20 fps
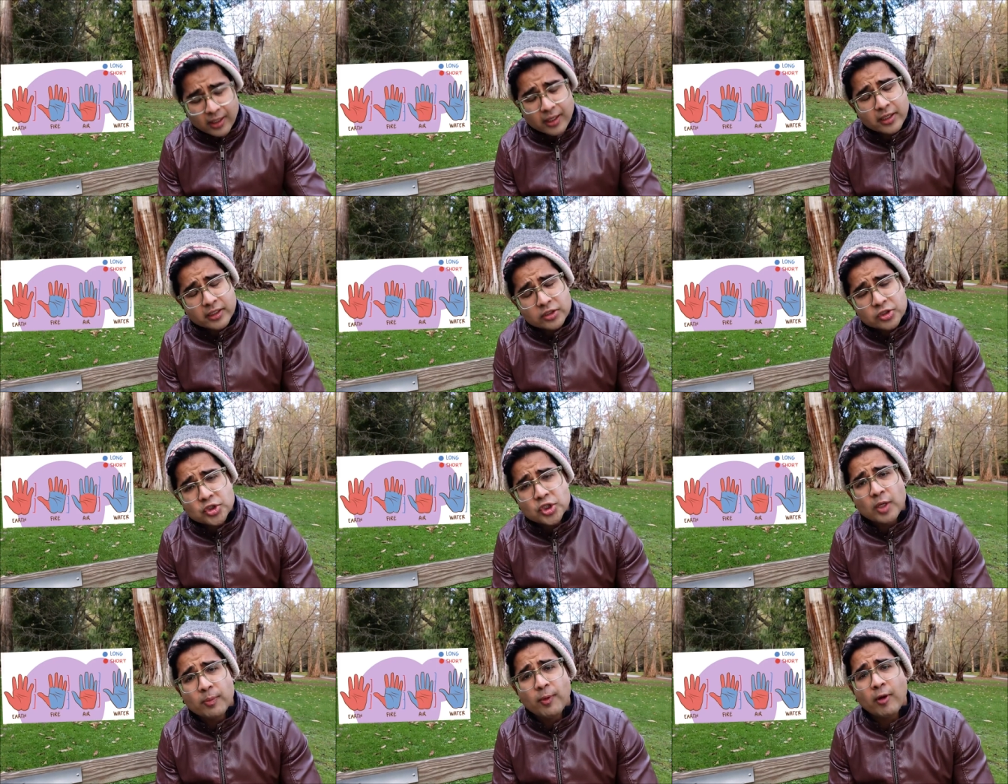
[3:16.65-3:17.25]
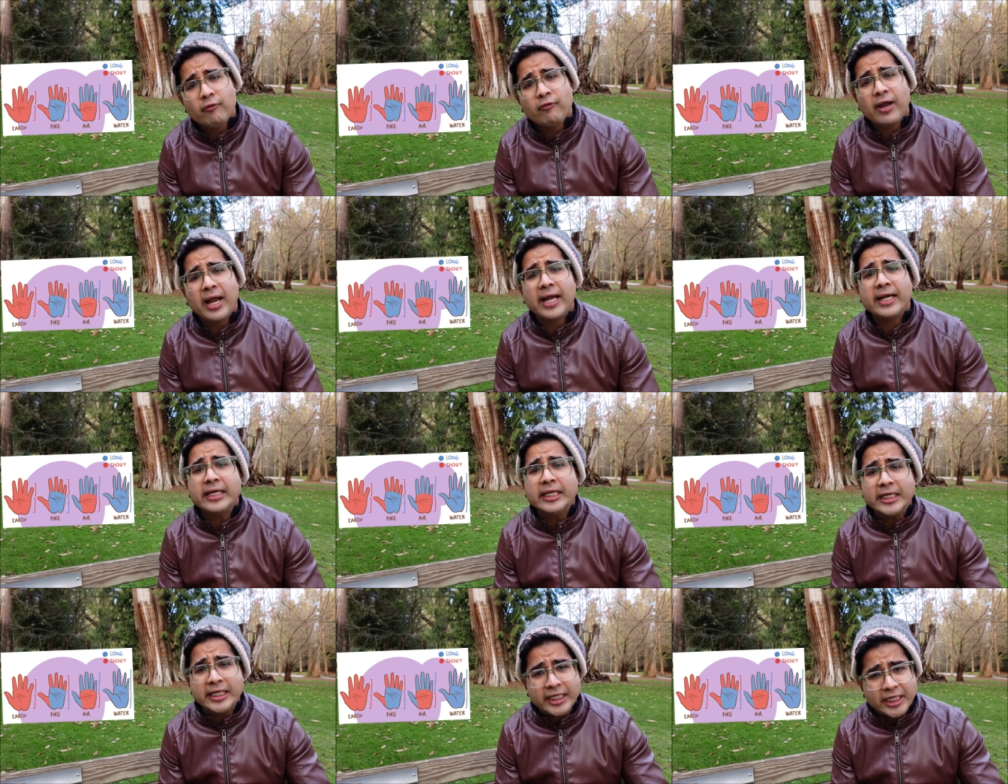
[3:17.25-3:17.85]
earth shape of
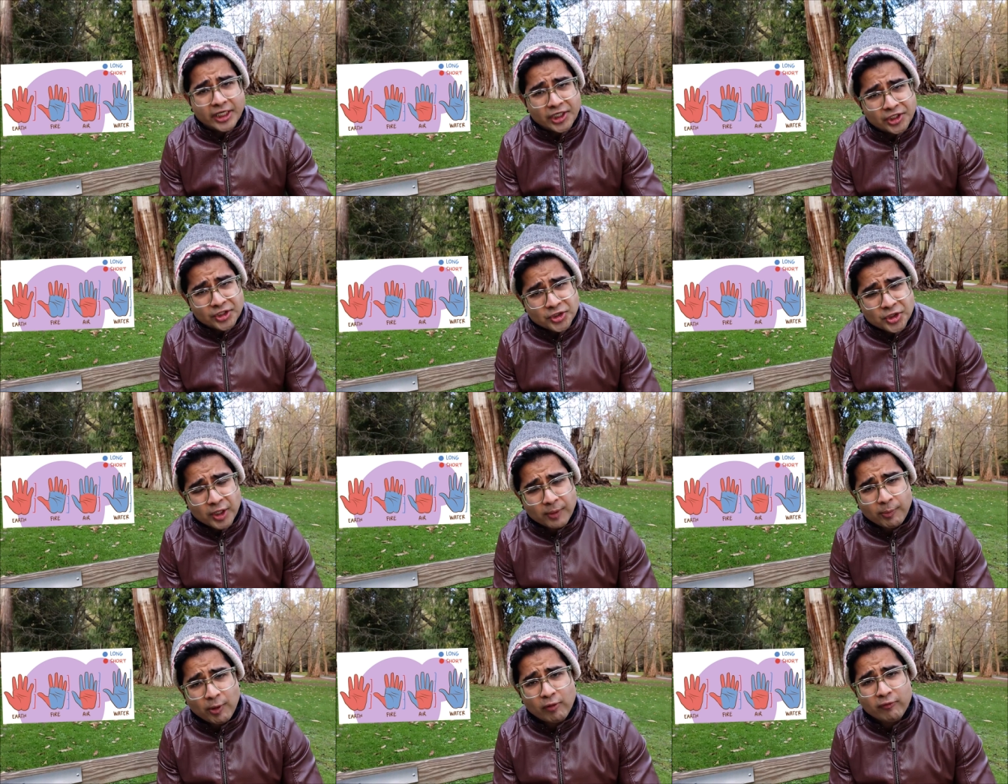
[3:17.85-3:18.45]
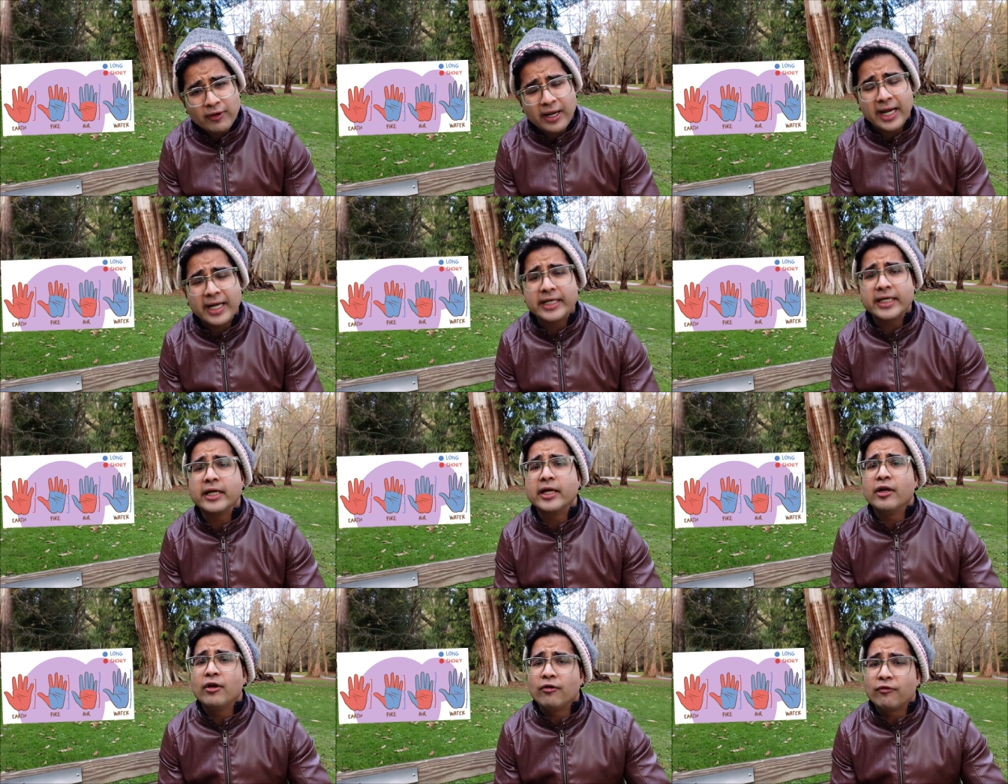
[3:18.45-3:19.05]
hand, air shape of
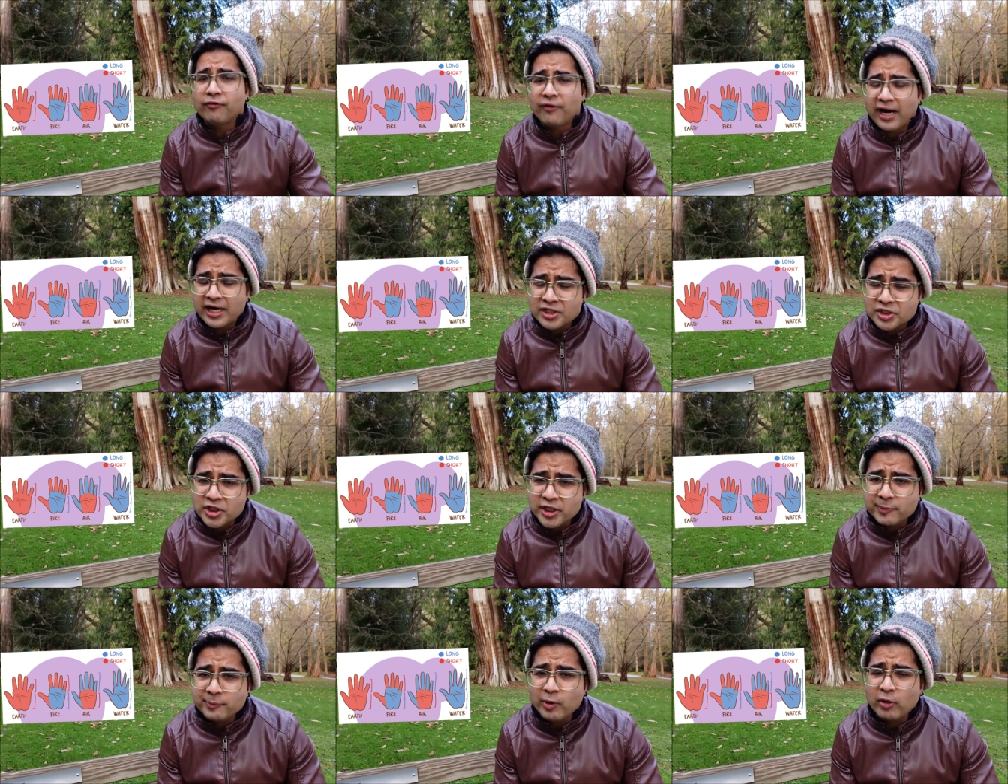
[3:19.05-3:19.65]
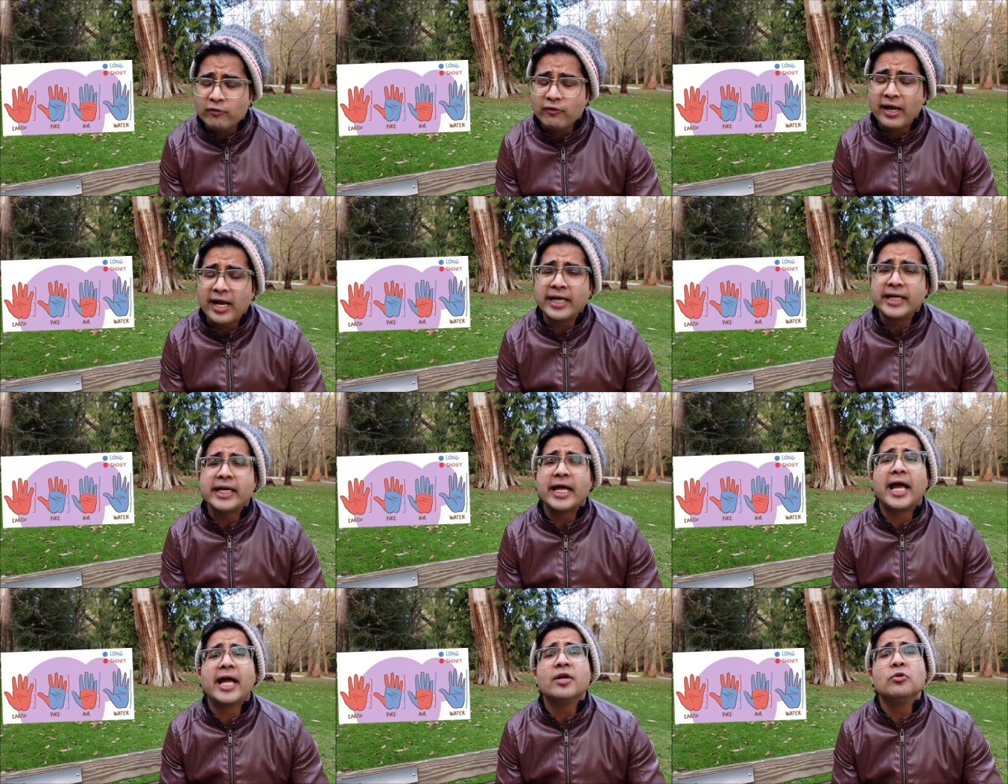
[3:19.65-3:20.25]
hand, fire shape of
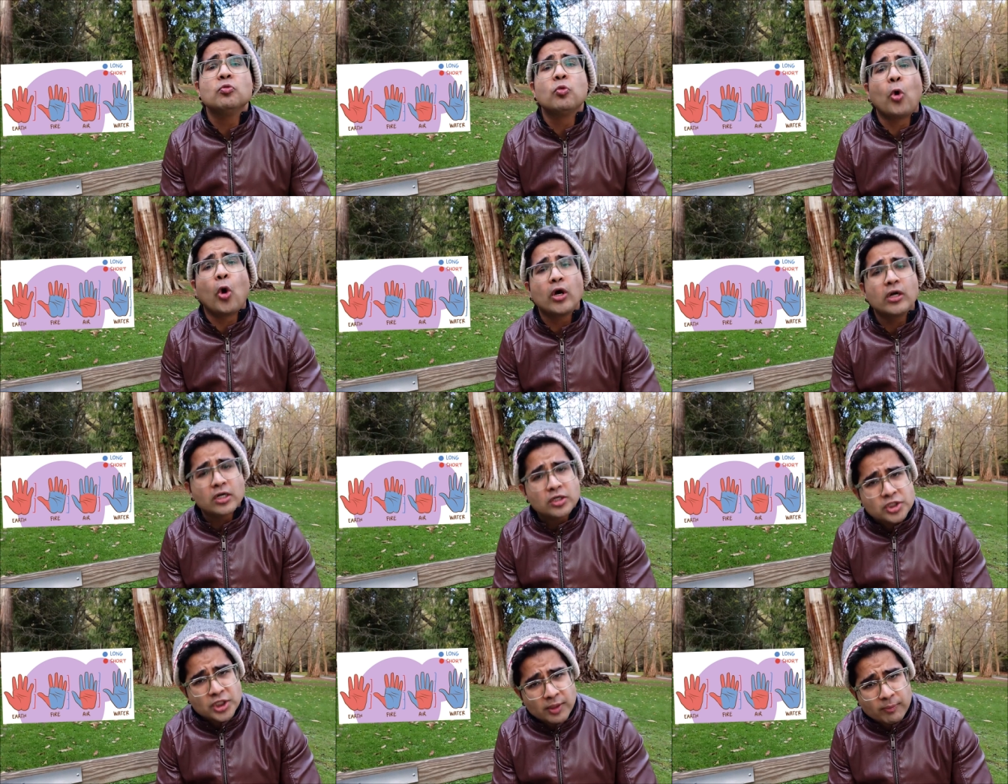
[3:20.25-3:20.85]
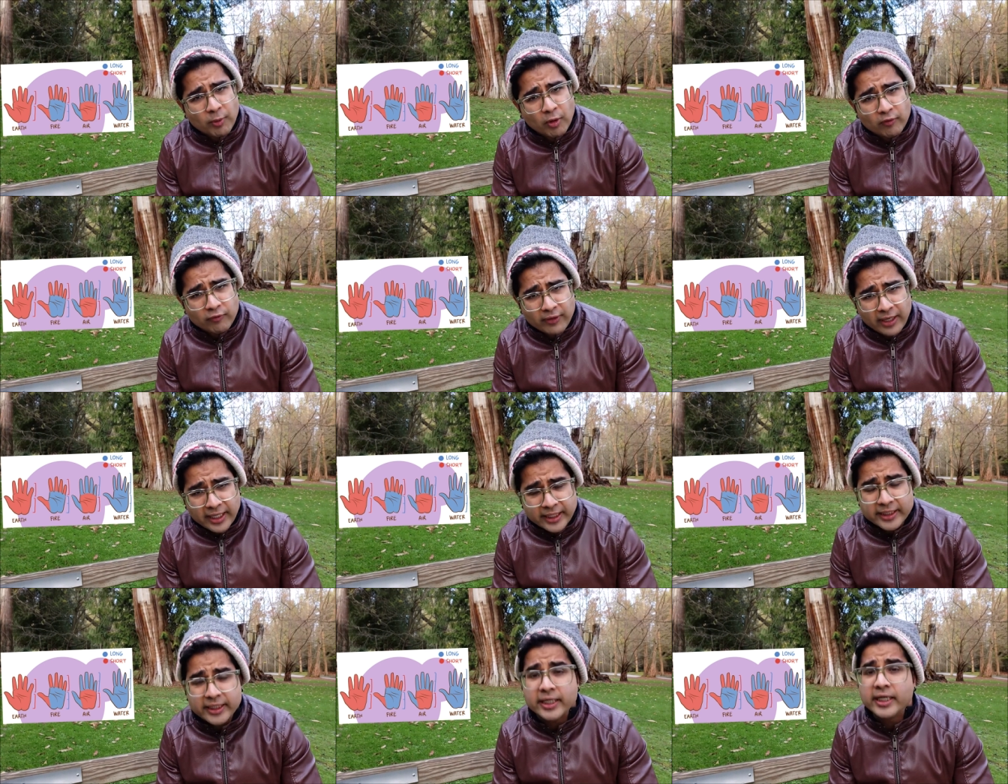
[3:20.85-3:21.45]
hand, and water shape of
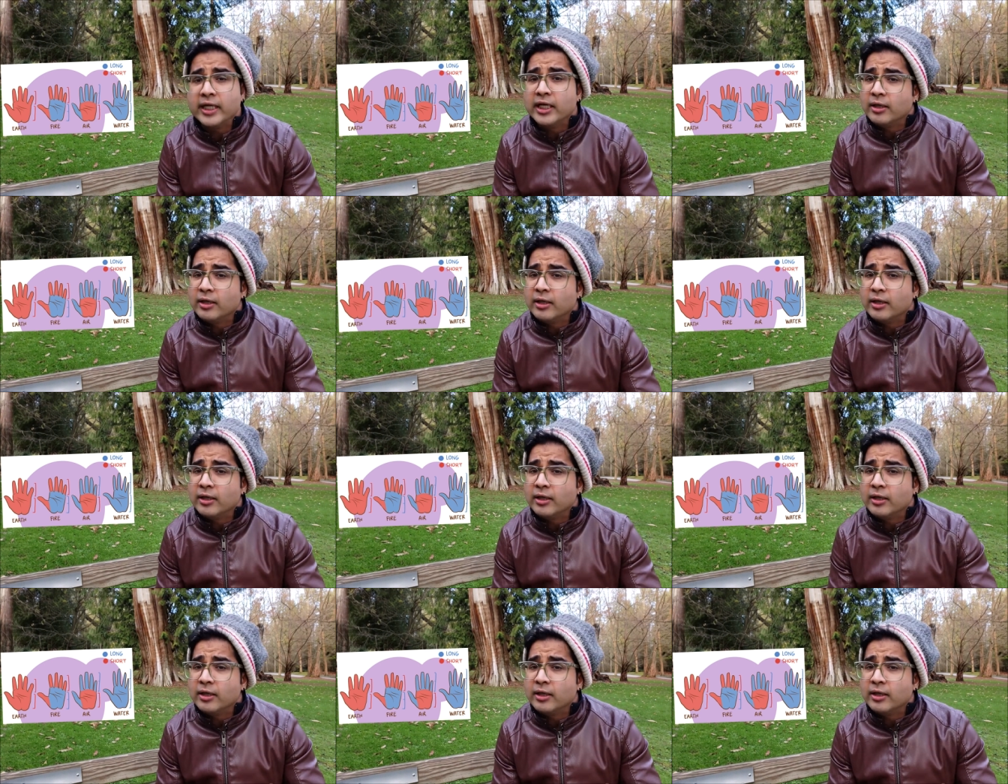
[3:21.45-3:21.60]
hand.